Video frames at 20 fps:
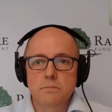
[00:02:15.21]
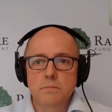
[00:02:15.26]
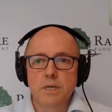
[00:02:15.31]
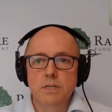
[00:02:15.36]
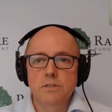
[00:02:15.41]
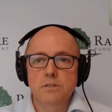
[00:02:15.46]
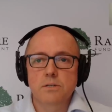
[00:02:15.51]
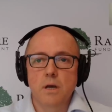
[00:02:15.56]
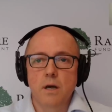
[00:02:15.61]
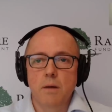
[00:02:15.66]

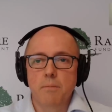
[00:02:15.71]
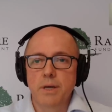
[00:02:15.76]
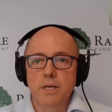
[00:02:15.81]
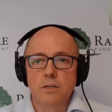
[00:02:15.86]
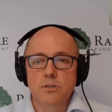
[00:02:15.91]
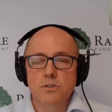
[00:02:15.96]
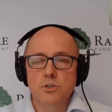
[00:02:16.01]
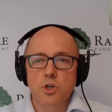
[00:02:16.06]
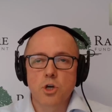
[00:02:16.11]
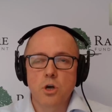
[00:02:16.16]
It's, I mean,
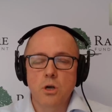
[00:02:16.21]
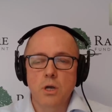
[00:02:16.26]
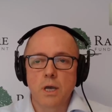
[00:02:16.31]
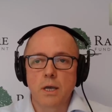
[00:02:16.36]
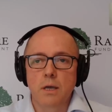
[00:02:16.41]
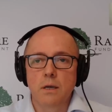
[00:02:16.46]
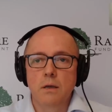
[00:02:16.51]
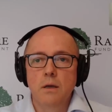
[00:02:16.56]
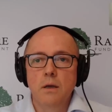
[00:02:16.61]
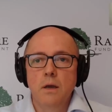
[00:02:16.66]
it's
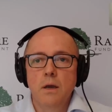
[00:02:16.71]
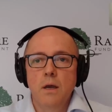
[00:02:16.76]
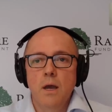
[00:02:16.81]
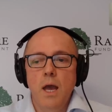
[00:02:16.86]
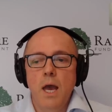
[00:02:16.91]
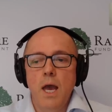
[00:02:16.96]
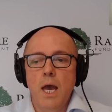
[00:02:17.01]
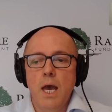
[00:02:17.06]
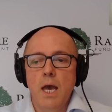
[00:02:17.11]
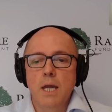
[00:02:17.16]
shocking. Mm.
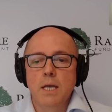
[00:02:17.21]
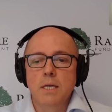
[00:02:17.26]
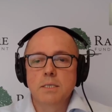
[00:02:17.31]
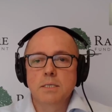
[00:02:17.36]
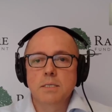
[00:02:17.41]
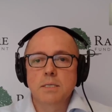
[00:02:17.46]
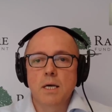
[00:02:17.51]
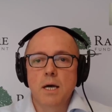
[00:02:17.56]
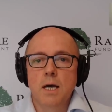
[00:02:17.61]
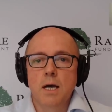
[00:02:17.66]

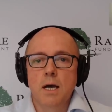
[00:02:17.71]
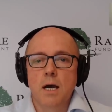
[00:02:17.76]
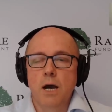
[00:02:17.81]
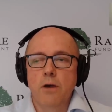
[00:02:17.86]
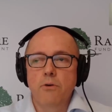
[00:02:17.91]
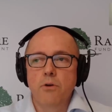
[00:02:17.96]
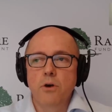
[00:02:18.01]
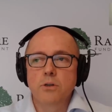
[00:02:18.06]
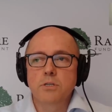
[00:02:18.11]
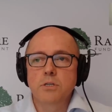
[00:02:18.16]
And uh,
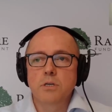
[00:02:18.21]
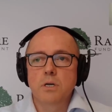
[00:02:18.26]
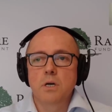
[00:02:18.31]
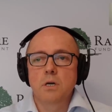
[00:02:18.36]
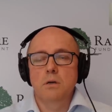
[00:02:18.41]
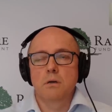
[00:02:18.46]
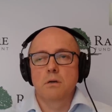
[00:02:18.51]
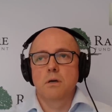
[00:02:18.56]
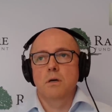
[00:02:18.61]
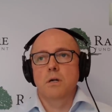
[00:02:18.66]
I wrote
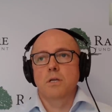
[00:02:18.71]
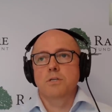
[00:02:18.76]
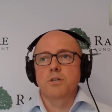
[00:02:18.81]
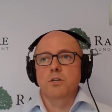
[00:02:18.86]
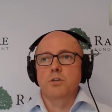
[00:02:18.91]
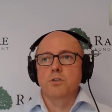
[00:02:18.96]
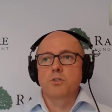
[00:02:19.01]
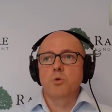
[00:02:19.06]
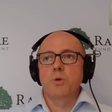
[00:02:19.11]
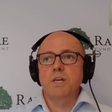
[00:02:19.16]
a, I did
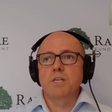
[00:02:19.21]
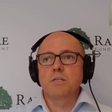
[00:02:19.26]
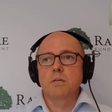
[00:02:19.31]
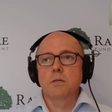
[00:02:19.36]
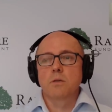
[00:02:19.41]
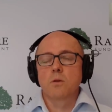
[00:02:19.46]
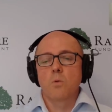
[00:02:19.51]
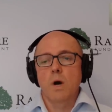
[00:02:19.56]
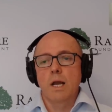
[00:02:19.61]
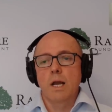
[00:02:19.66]
a tweet a
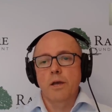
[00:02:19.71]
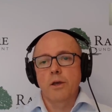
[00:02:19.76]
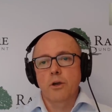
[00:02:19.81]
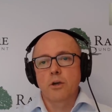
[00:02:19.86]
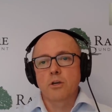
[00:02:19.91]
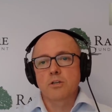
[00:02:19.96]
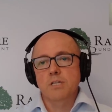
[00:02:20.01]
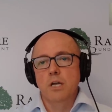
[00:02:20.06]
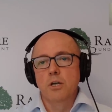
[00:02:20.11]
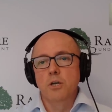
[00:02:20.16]
little while ago
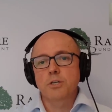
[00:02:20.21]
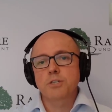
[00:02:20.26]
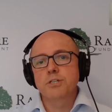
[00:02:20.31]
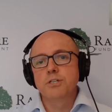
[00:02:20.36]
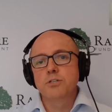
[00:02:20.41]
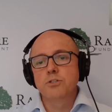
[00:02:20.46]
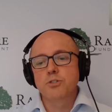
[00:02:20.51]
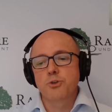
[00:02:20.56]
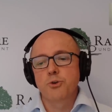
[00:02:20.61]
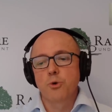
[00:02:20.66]
because I looked
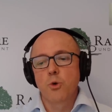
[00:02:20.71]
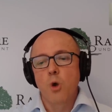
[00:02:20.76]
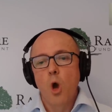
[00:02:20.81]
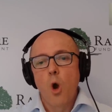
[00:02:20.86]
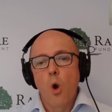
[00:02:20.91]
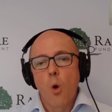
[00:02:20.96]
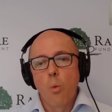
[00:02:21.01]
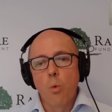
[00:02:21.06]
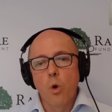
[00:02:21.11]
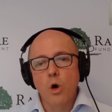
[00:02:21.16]
into
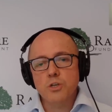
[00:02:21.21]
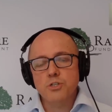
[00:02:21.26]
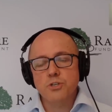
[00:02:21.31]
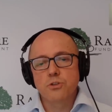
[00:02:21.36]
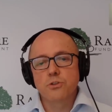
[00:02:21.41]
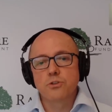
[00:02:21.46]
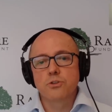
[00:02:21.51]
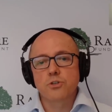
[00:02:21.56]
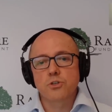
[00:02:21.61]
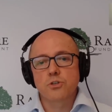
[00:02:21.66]
what
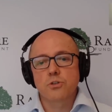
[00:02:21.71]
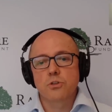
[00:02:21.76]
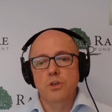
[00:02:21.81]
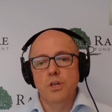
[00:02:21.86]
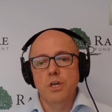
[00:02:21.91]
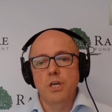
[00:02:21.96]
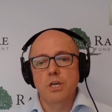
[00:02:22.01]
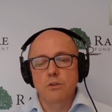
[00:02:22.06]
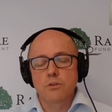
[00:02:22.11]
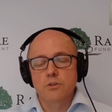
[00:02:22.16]

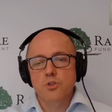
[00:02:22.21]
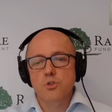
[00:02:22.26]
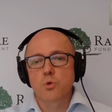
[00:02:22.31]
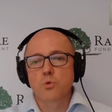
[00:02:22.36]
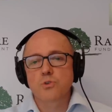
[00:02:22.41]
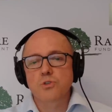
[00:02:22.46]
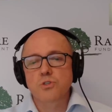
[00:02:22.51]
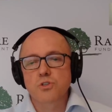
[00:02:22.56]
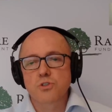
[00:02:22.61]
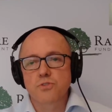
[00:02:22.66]
the, the
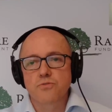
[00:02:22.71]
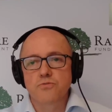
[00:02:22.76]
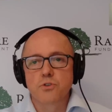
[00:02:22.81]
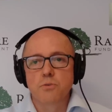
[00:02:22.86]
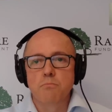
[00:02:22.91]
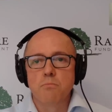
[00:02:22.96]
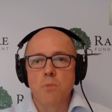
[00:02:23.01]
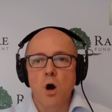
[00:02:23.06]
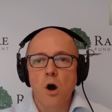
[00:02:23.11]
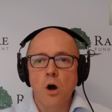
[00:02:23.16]
sources of
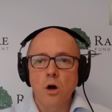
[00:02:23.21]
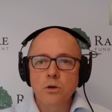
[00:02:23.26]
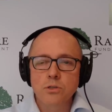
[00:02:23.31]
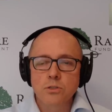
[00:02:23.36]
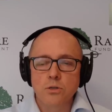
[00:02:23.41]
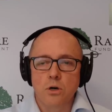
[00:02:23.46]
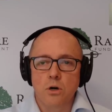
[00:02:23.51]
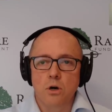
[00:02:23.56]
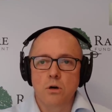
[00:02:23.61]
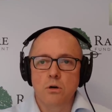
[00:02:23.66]
demand
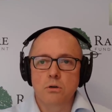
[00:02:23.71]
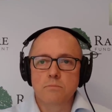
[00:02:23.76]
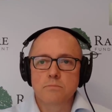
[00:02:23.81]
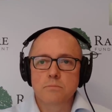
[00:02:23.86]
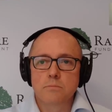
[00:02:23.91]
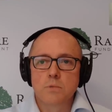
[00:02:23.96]
are